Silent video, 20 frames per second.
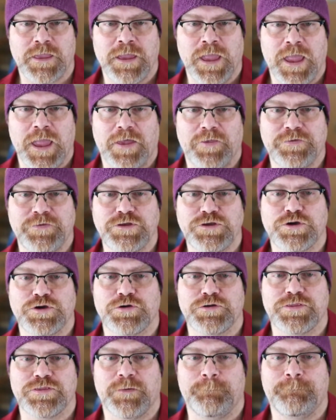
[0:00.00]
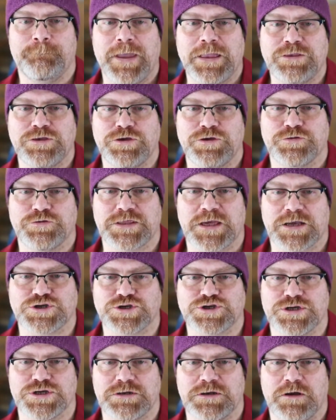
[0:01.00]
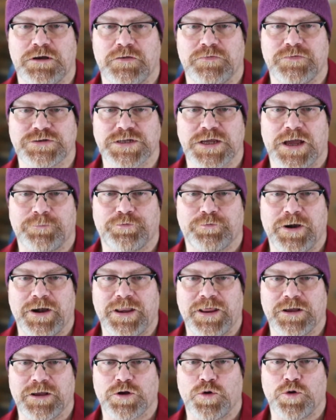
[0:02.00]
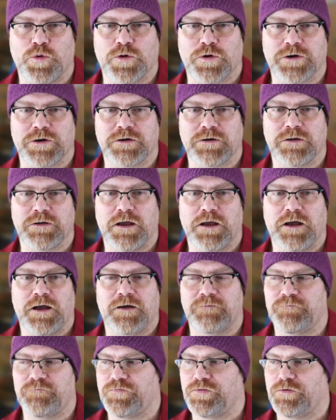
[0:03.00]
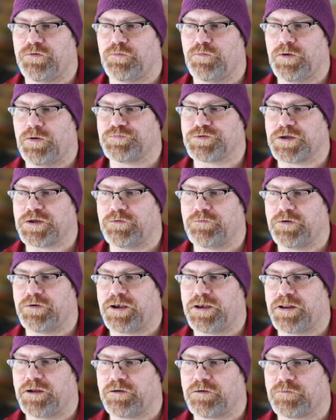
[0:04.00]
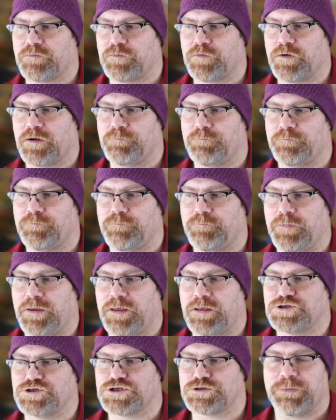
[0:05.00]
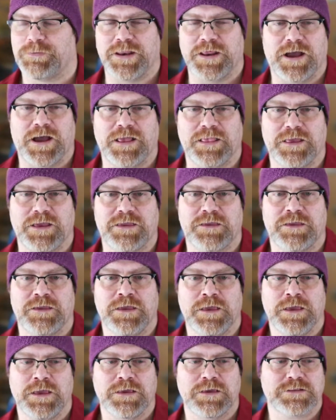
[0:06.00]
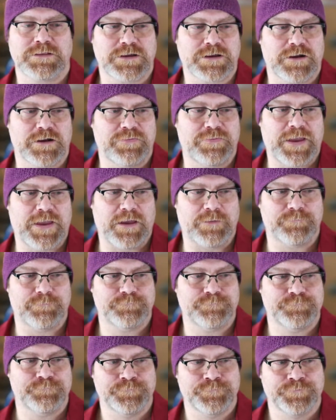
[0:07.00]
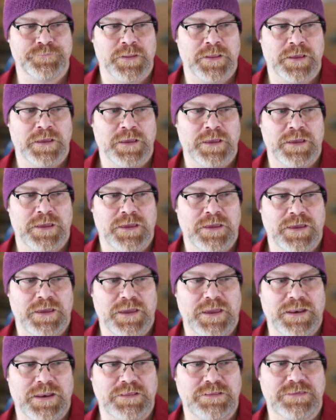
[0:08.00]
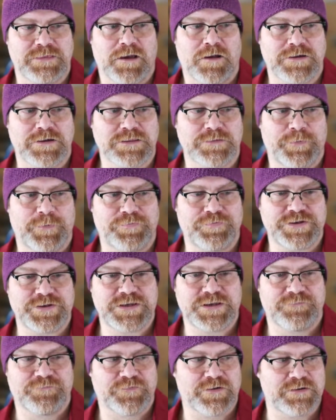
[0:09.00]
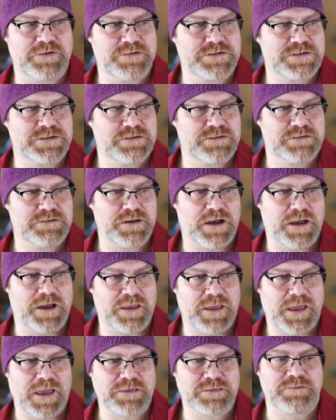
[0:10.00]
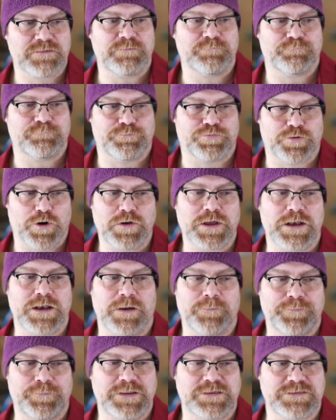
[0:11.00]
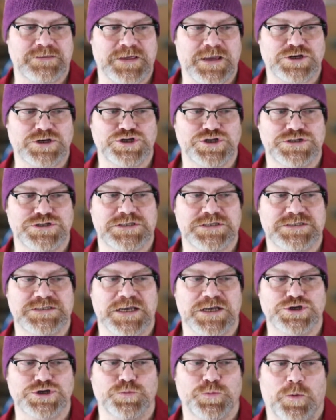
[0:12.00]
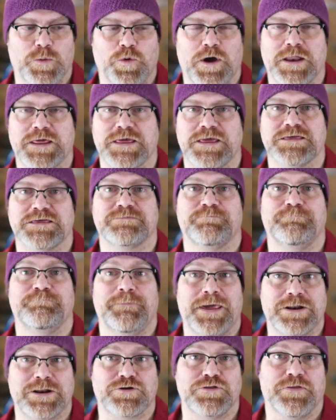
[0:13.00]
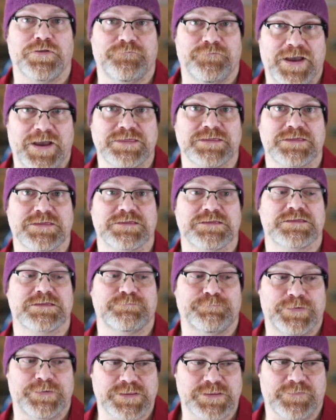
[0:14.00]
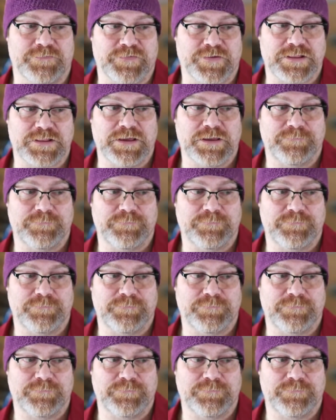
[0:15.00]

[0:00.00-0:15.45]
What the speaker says: And then you go to the menu section on the top right-hand corner of the website right here, where I just made it highlight. Click on that. And it talks about the different, it has it broken up into sections. The section we want is medical devices specifically.